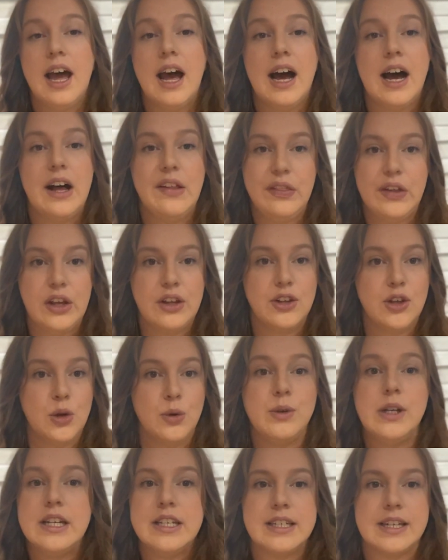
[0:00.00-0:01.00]
and that you
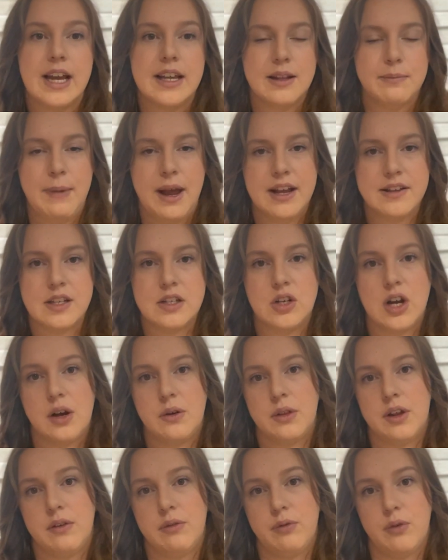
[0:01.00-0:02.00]
need to get the message out
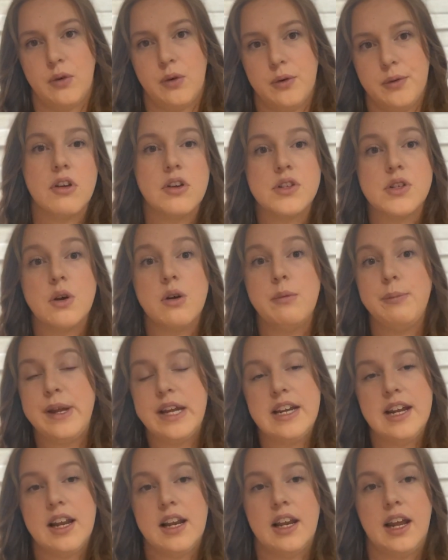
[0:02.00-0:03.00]
there for. So
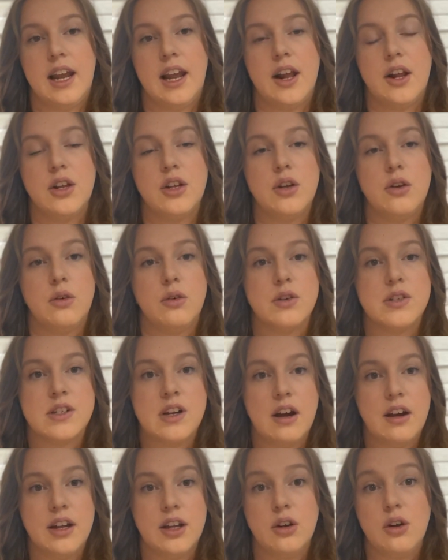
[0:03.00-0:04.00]
immediately you're
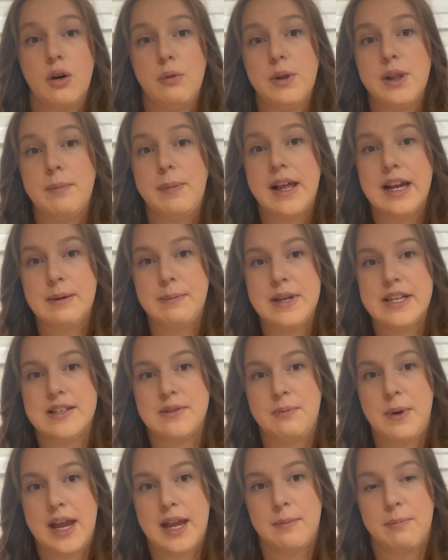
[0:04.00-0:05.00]
starting not with a blank piece
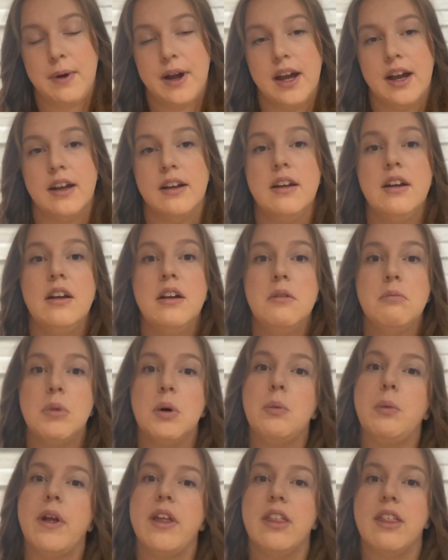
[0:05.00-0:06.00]
of paper, but
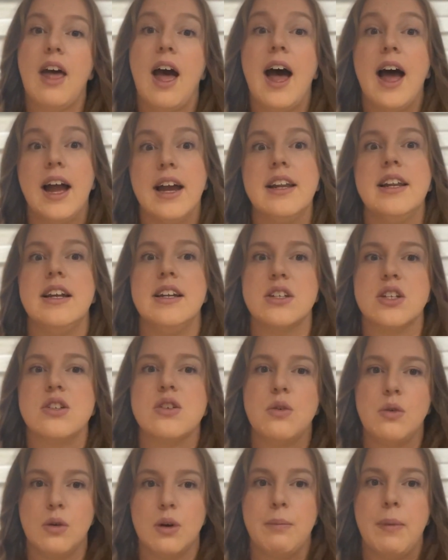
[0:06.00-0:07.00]
with I need to
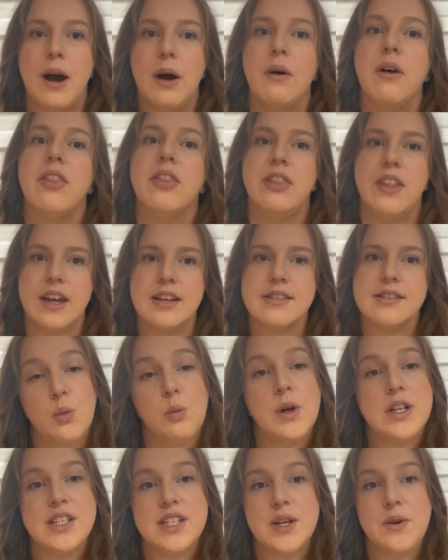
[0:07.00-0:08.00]
talk about this.
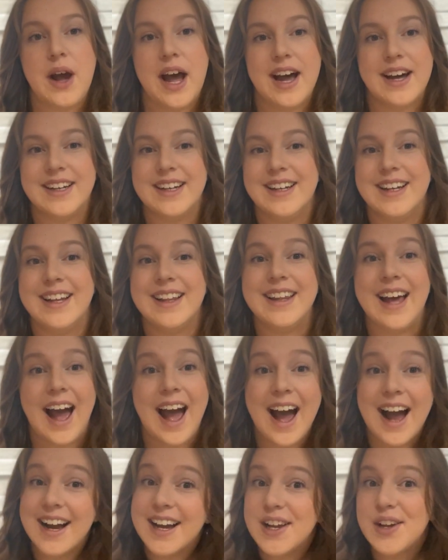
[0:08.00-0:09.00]
Once you add in that
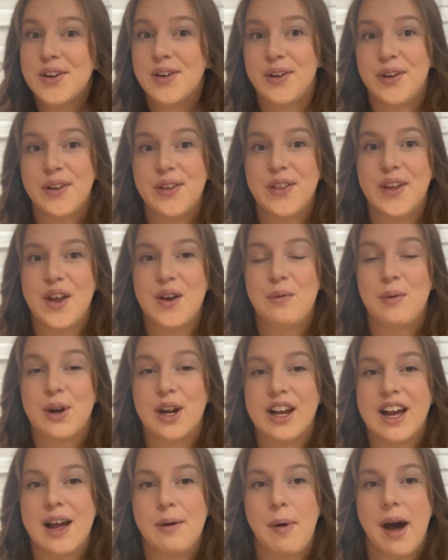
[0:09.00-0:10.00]
angle that you want to
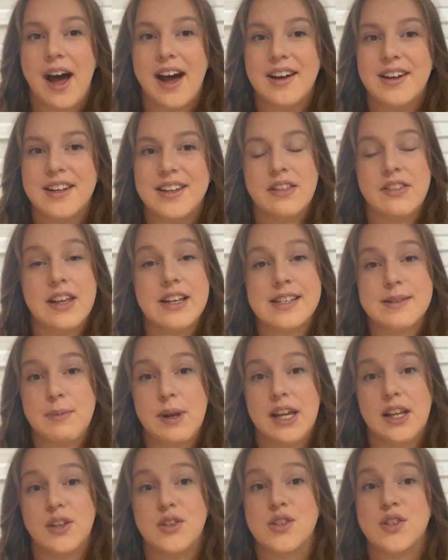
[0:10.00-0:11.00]
come at, this
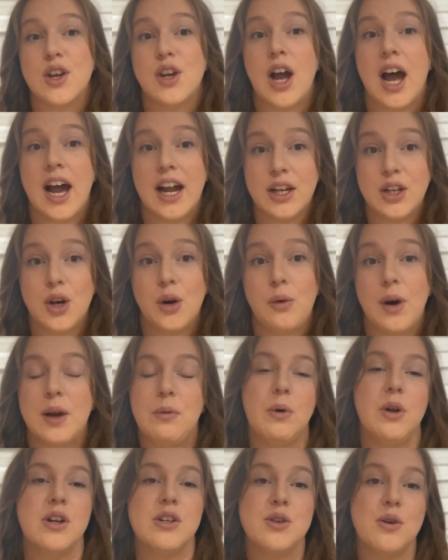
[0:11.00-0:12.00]
means I know I
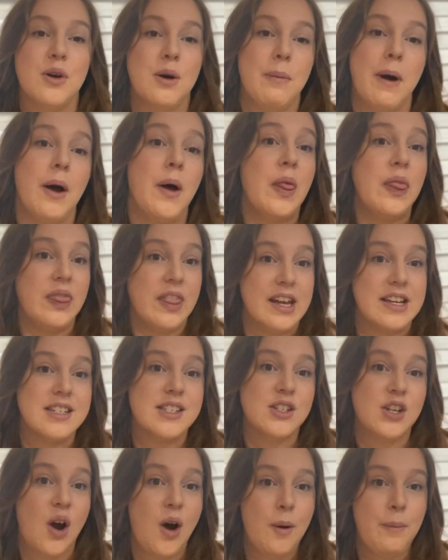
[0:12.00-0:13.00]
want to talk about this
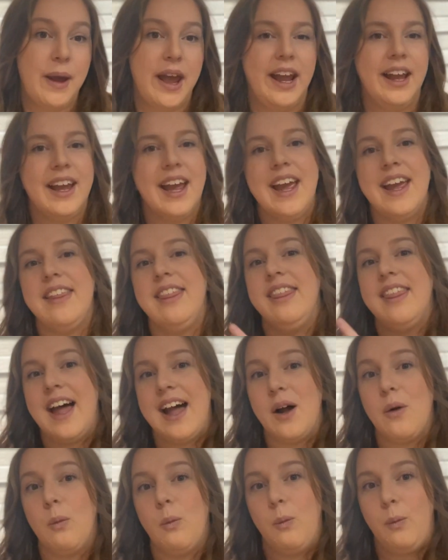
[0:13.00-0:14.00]
topic in
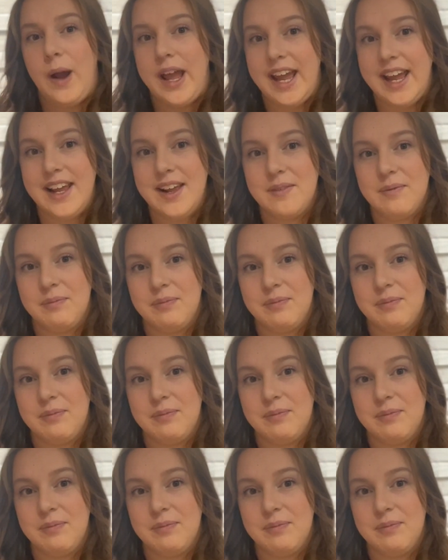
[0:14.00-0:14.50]
that way.